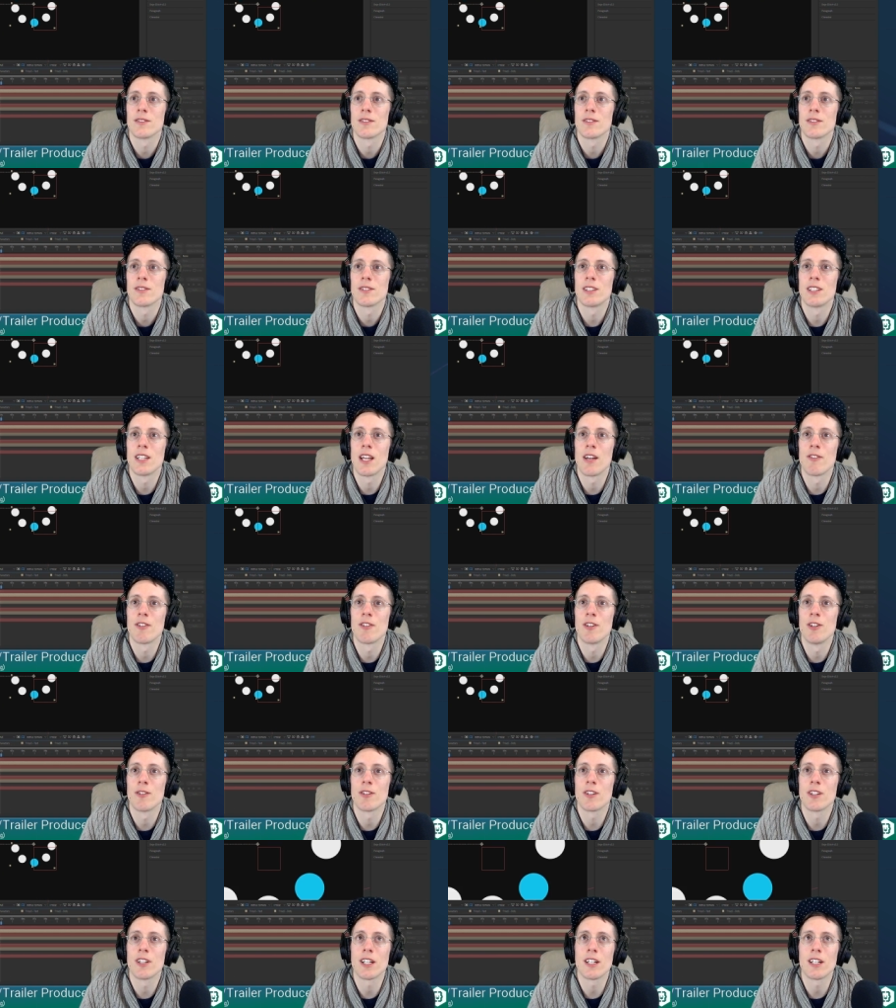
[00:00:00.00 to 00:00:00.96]
Yeah, if you
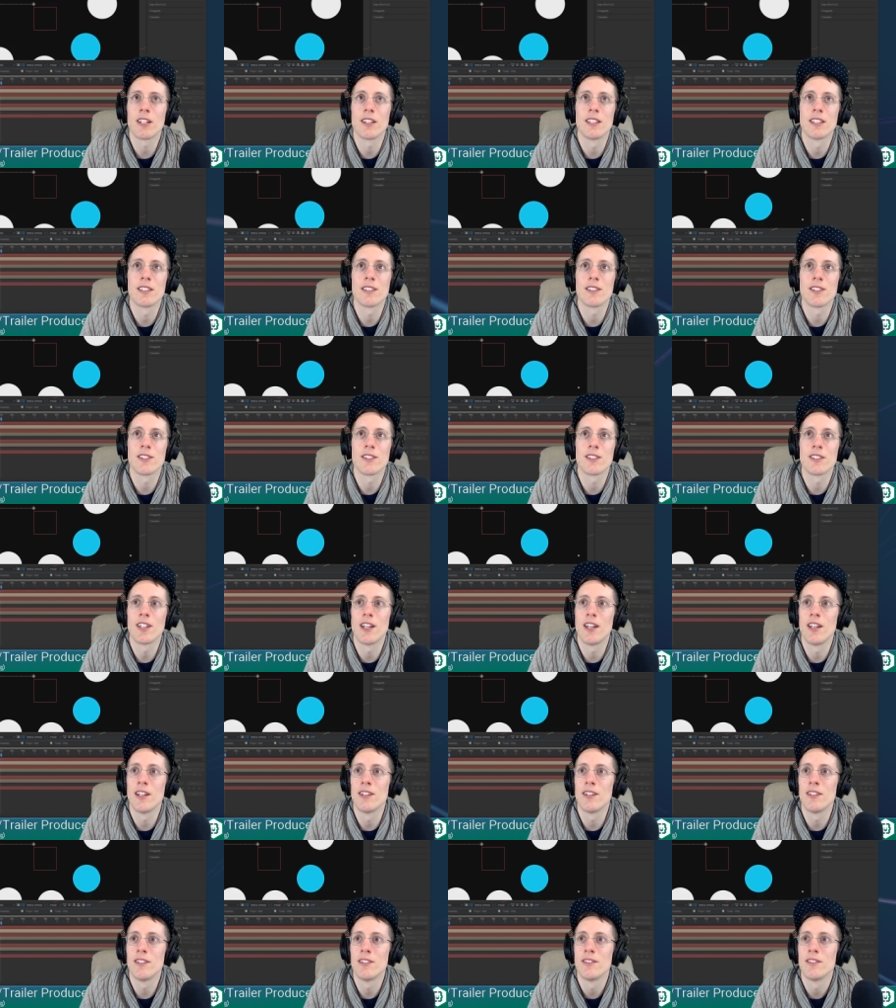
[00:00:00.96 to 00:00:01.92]
don't click on this little
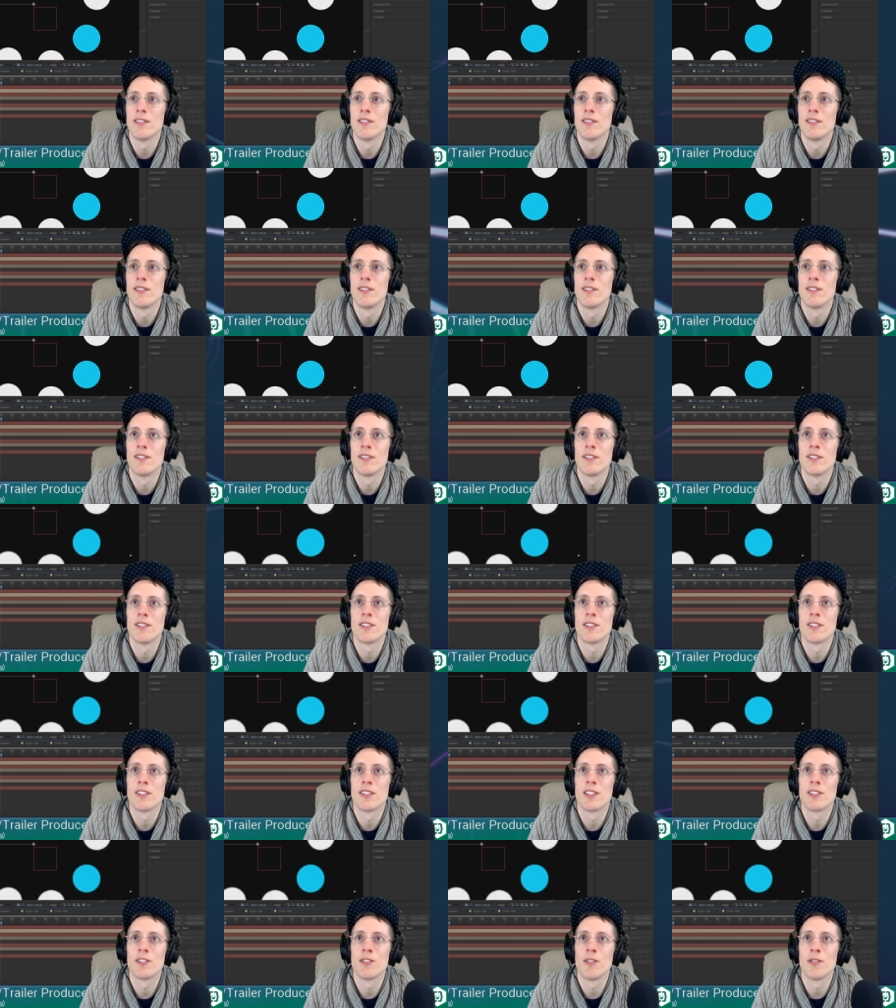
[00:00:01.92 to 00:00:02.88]
sun,
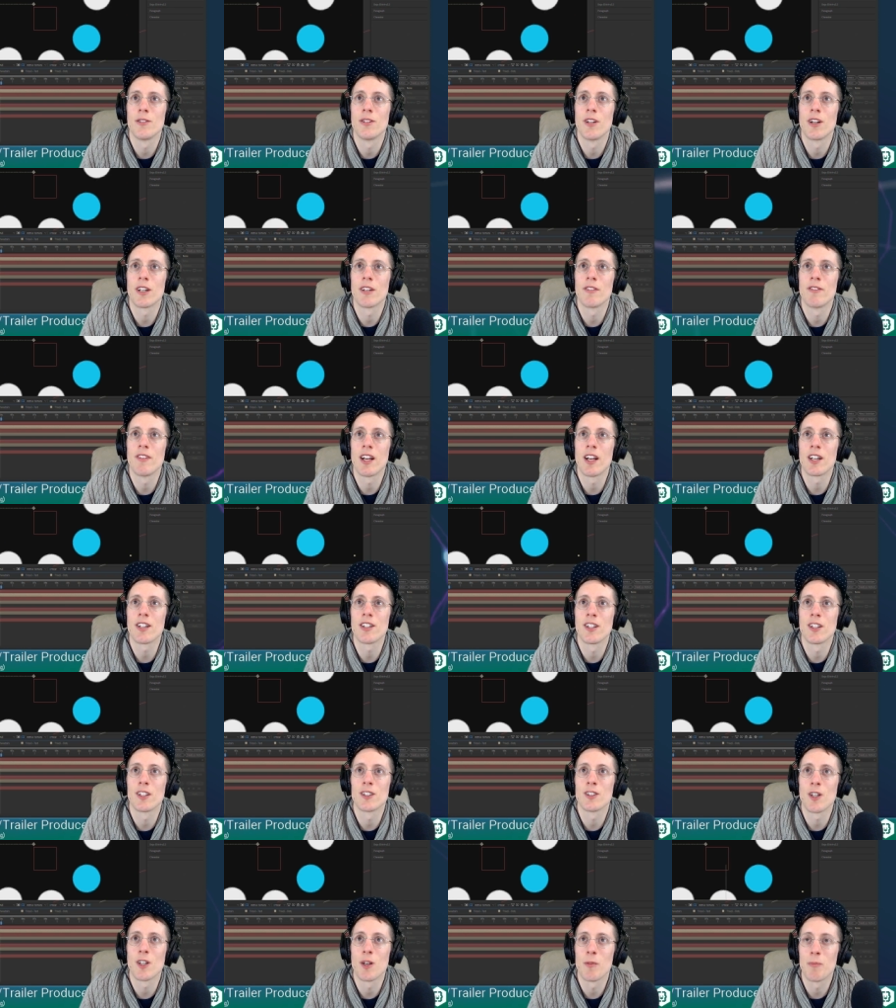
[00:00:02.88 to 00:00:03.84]
it's no longer vector and
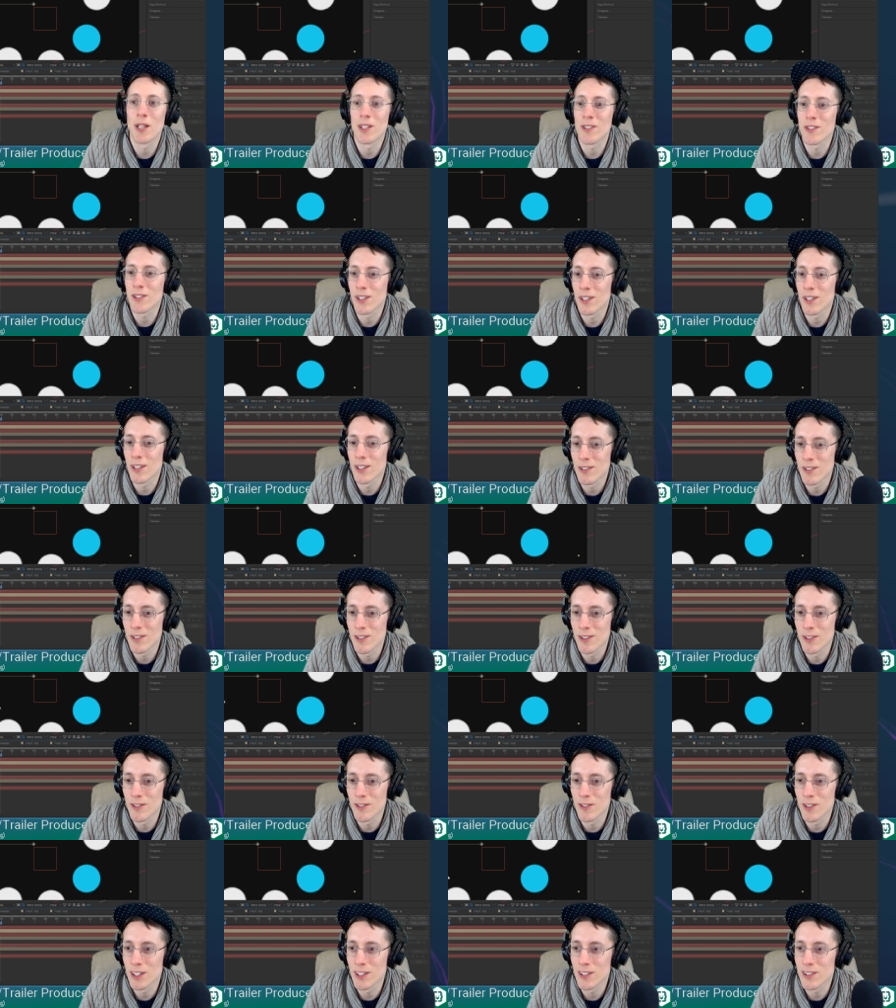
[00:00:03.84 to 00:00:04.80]
it's all pixely. I don't know
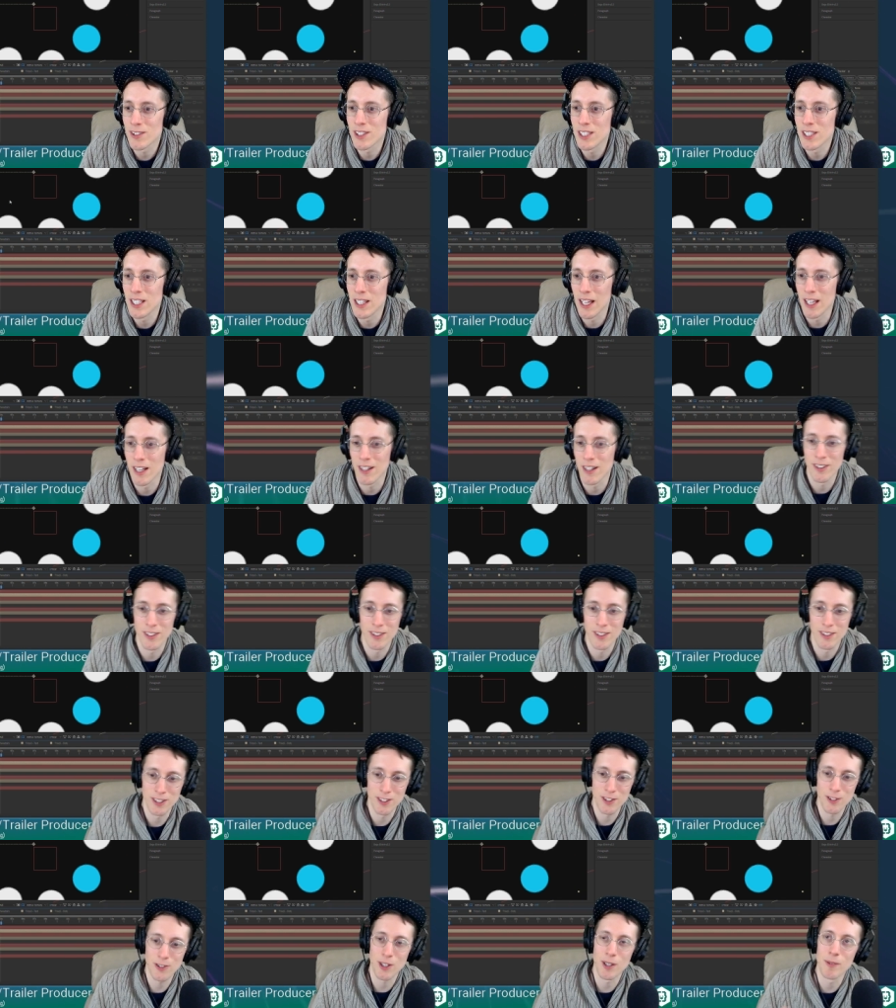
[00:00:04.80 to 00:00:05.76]
if you can see that on the
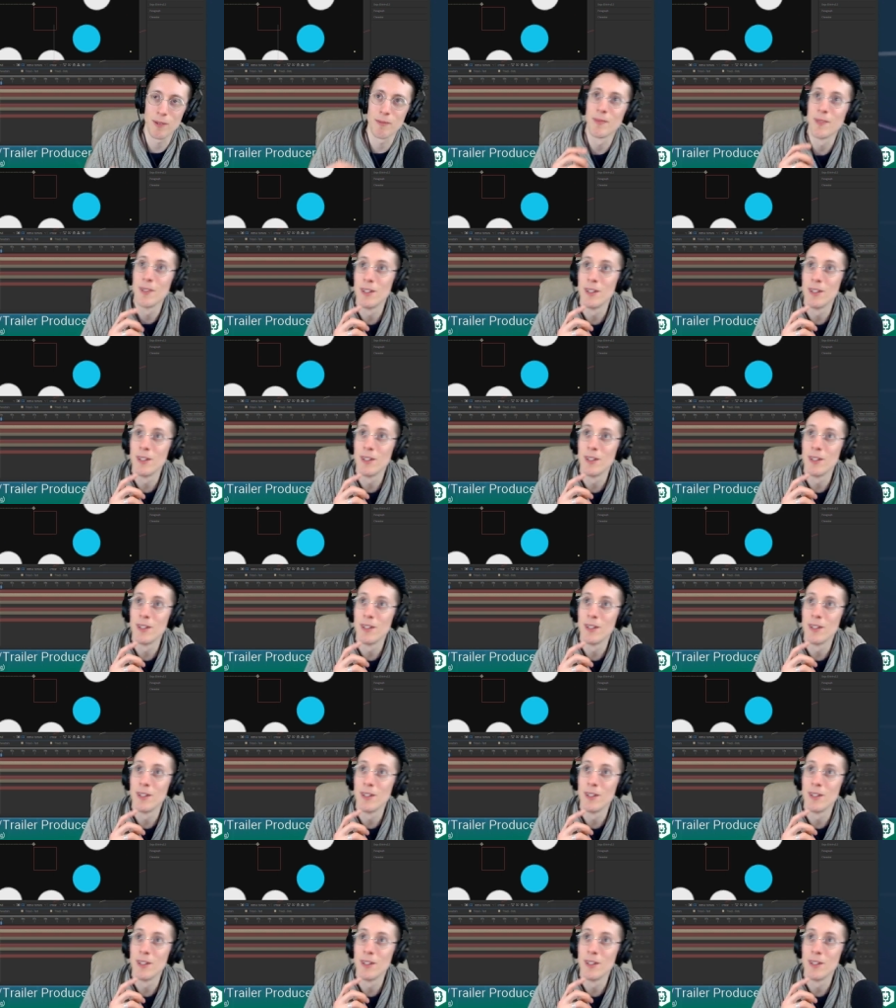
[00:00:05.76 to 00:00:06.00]
stream.